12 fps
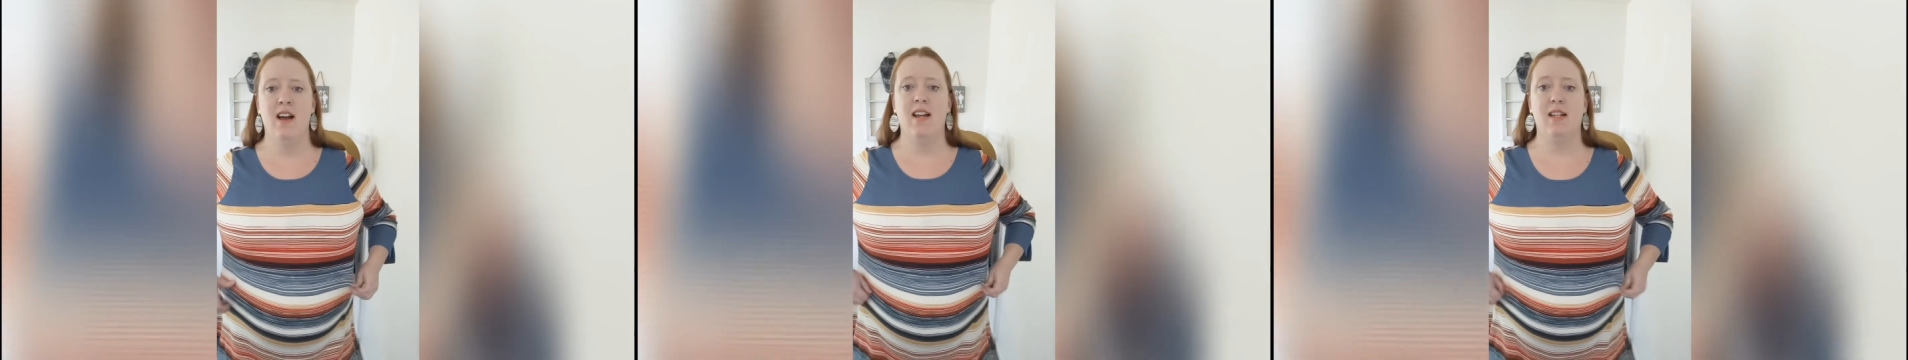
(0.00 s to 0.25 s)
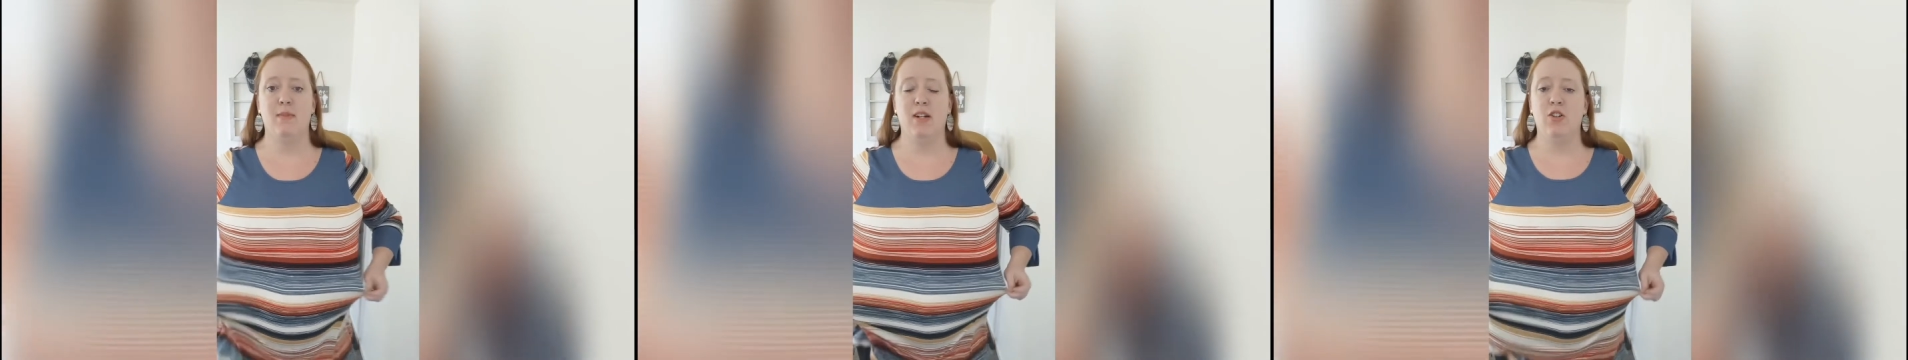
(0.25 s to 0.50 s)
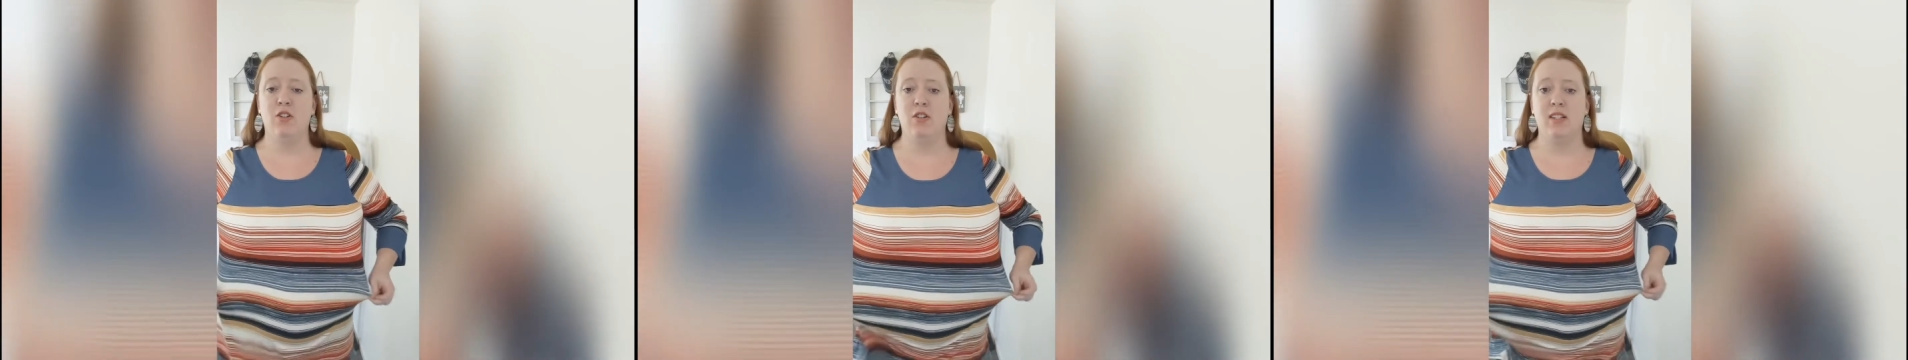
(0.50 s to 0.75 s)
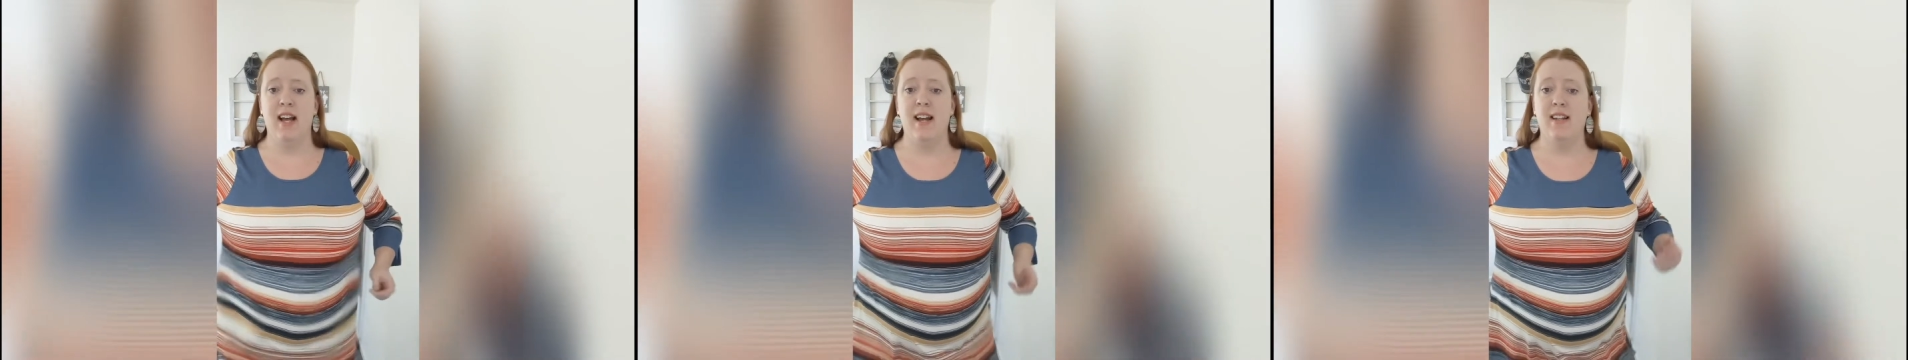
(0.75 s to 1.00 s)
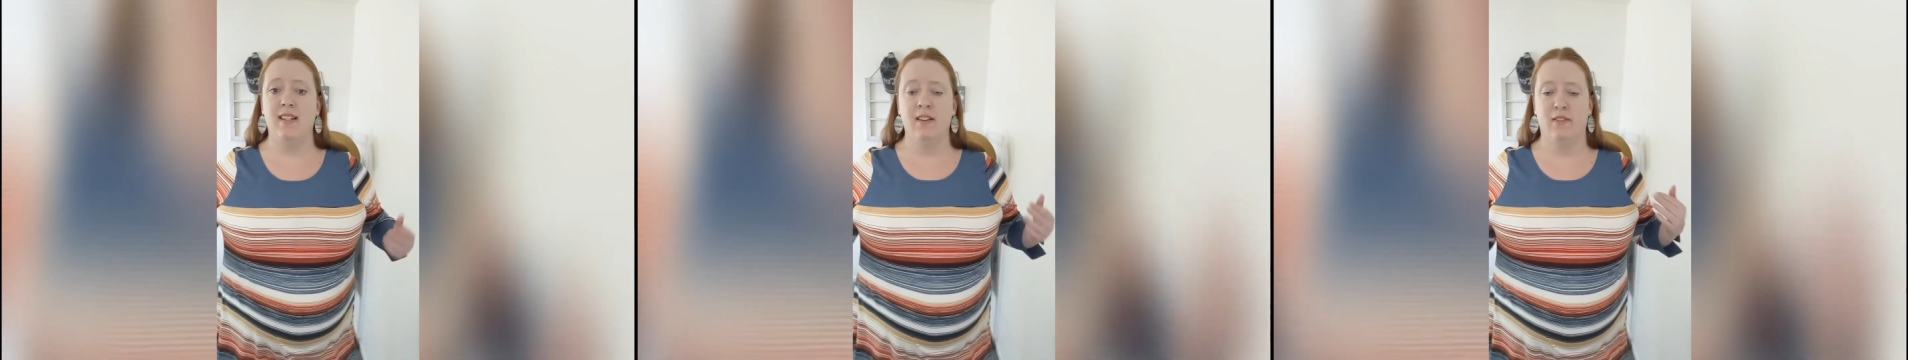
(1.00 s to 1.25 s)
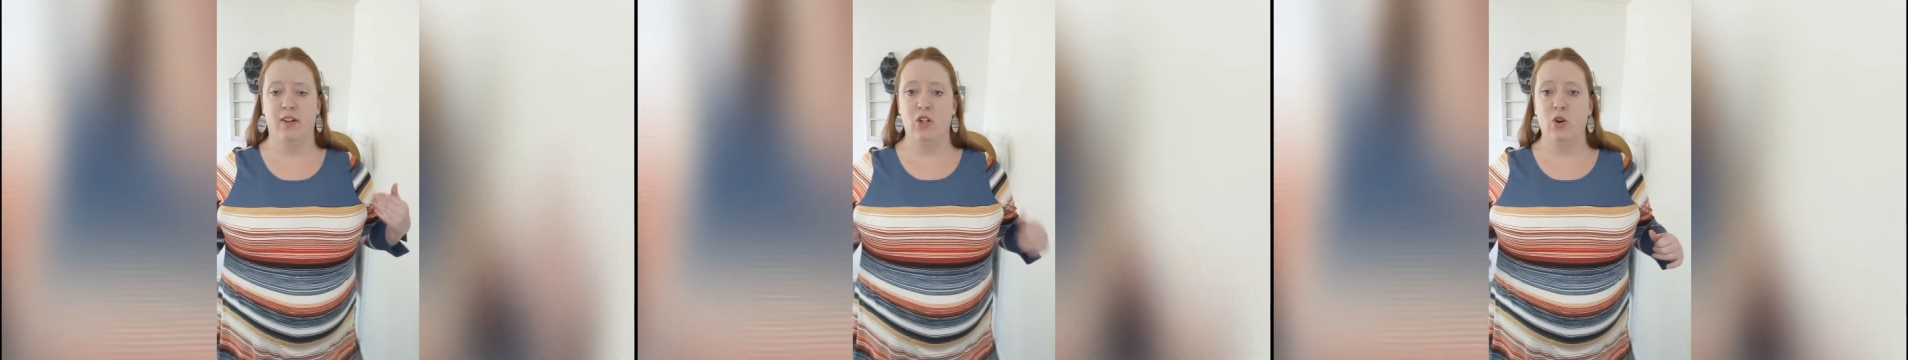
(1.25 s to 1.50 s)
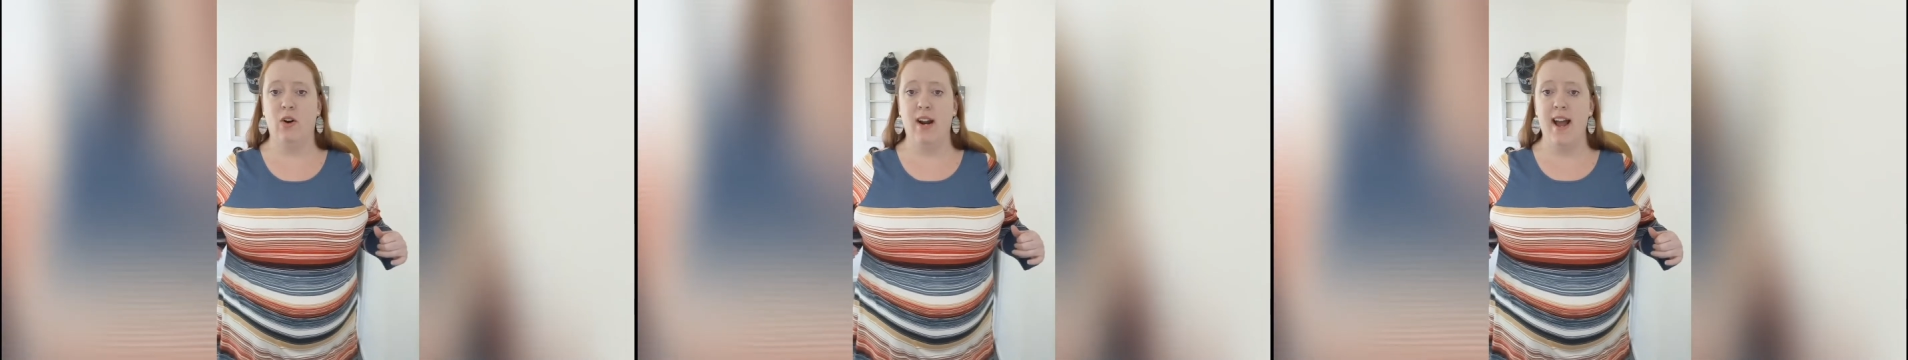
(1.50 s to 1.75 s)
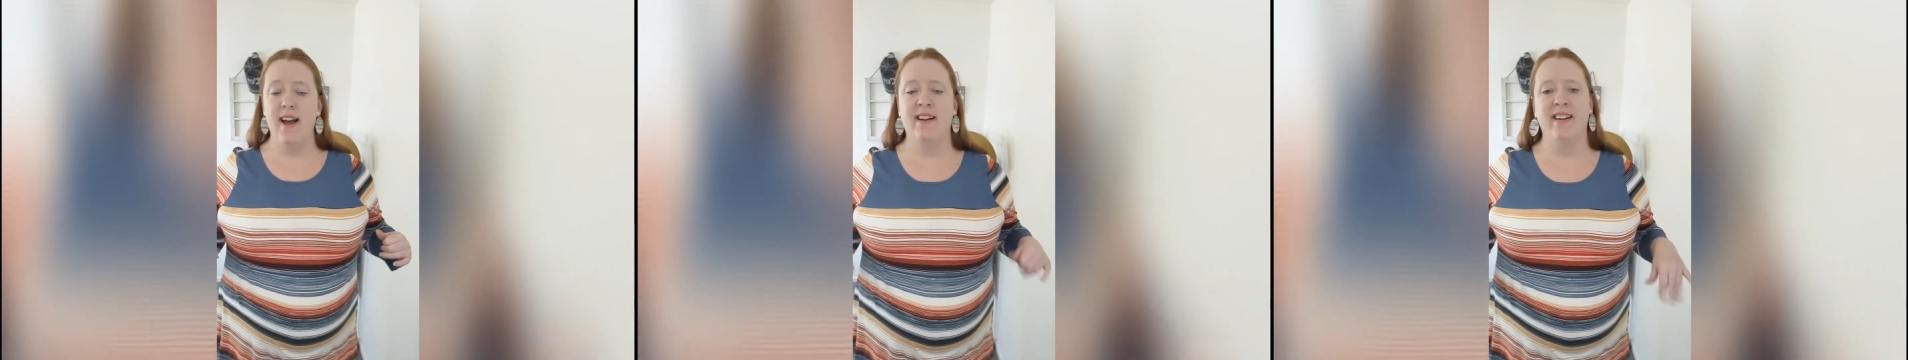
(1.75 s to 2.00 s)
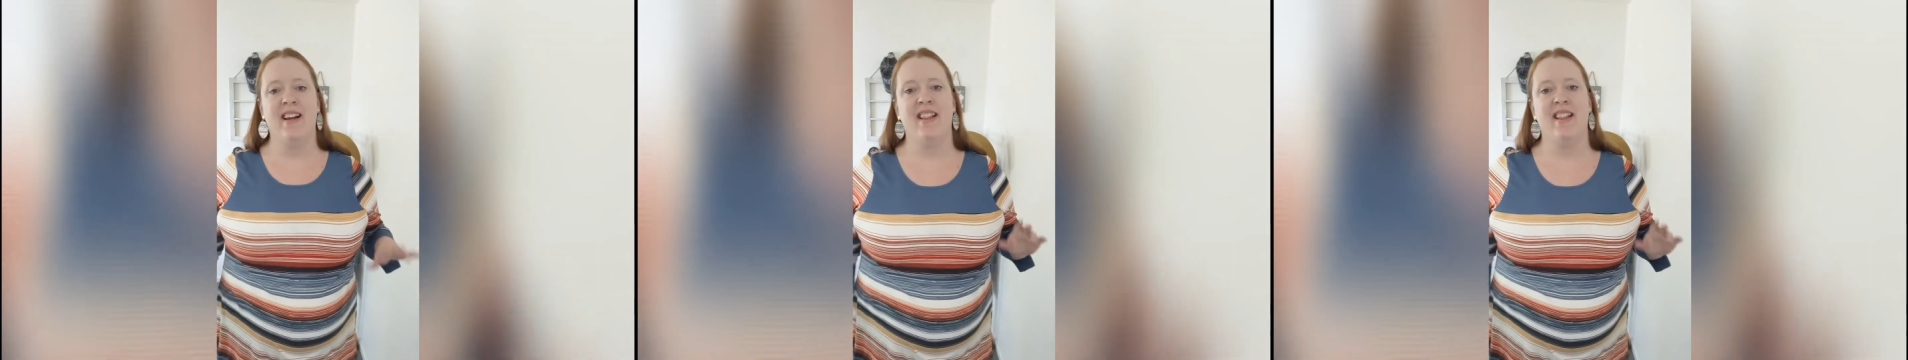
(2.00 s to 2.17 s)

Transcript: is my true to size Victoria.